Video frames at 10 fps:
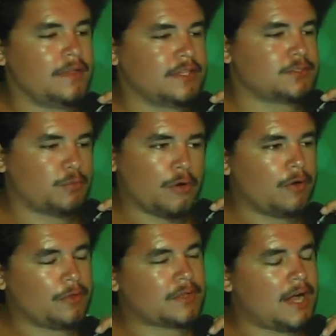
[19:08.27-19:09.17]
This
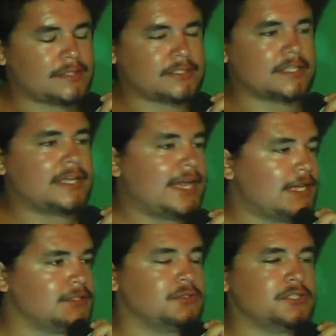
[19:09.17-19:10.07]
world constantly
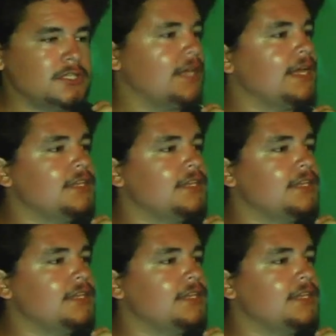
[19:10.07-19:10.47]
hands you shit.